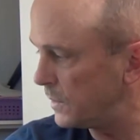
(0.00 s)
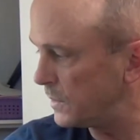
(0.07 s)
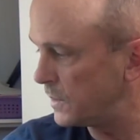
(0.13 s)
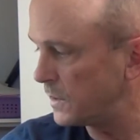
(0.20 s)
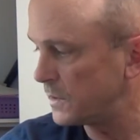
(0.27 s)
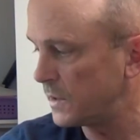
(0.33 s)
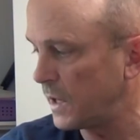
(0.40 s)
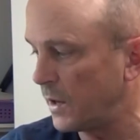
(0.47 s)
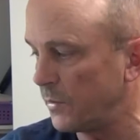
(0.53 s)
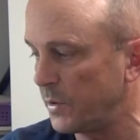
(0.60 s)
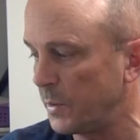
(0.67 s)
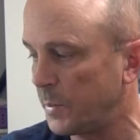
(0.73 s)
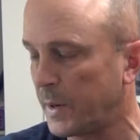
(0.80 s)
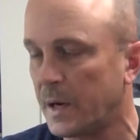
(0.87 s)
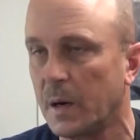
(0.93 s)
Doesn't have any
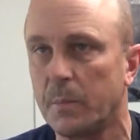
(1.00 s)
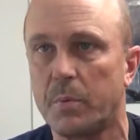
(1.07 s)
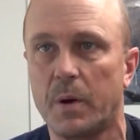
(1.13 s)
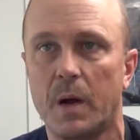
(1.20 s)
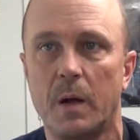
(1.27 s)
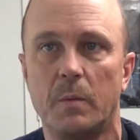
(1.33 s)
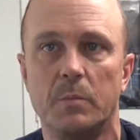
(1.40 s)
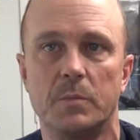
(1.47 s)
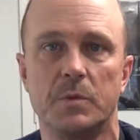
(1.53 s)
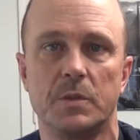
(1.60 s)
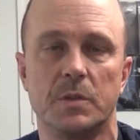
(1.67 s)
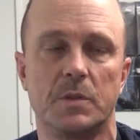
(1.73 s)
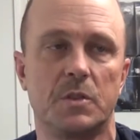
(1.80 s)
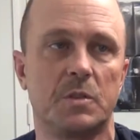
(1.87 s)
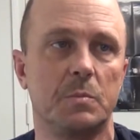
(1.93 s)
pickup problems.
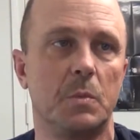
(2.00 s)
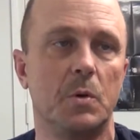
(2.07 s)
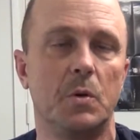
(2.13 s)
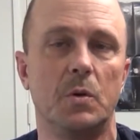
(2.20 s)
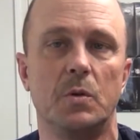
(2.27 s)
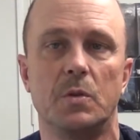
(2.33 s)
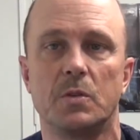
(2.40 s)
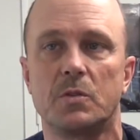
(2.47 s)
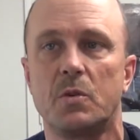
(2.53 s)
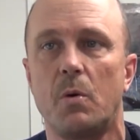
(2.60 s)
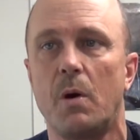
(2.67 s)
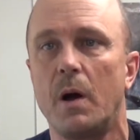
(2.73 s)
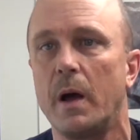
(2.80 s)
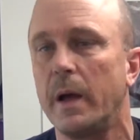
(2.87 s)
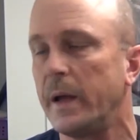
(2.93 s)
It's smooth, it's
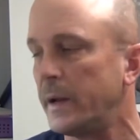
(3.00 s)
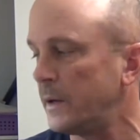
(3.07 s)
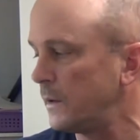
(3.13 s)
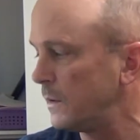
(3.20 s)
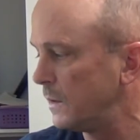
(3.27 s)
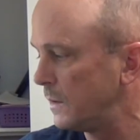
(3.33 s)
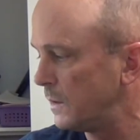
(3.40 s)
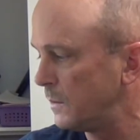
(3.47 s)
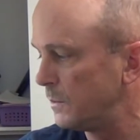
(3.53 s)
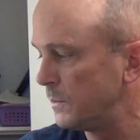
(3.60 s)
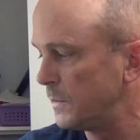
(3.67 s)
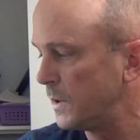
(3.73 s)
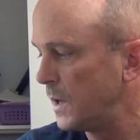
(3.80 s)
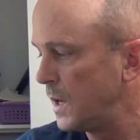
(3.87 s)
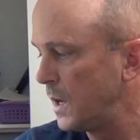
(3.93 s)
quiet.
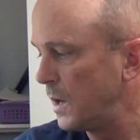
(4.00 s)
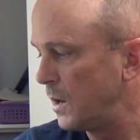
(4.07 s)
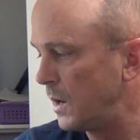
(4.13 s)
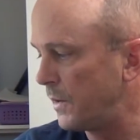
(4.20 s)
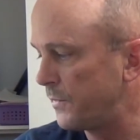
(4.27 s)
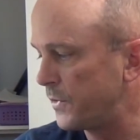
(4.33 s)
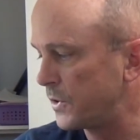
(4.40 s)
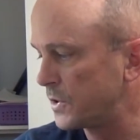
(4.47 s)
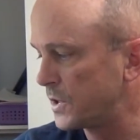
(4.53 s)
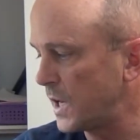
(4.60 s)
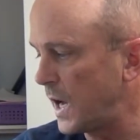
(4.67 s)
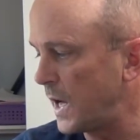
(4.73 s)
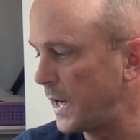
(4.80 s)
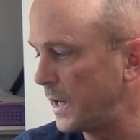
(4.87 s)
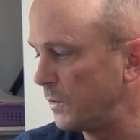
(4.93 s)
I first
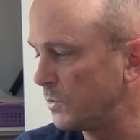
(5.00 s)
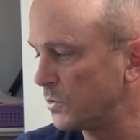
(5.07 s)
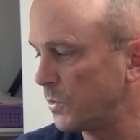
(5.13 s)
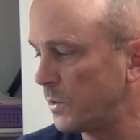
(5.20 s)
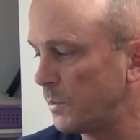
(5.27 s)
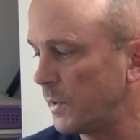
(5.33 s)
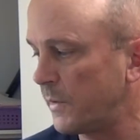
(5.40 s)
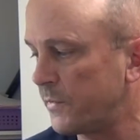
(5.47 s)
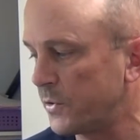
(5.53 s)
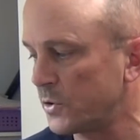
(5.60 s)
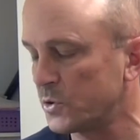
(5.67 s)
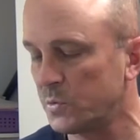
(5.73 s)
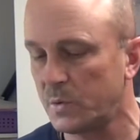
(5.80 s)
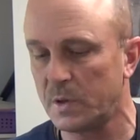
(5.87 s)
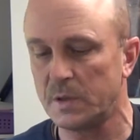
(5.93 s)
got it was one of my
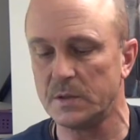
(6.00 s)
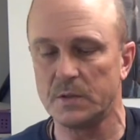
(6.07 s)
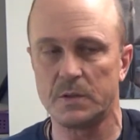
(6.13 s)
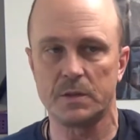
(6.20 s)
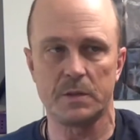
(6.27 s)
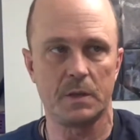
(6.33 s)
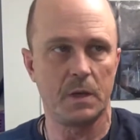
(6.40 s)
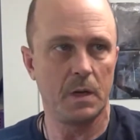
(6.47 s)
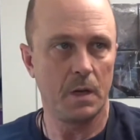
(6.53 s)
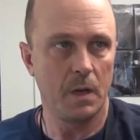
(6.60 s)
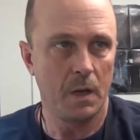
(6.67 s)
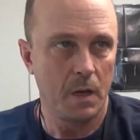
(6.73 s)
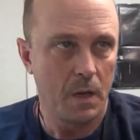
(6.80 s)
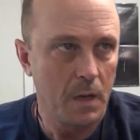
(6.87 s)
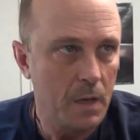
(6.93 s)
first ones,
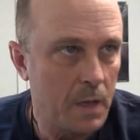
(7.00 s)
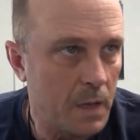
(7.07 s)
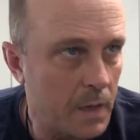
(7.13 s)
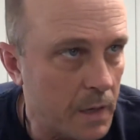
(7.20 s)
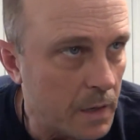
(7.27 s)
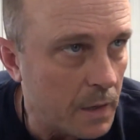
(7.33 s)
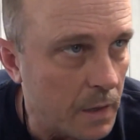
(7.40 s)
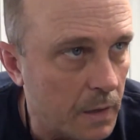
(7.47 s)
and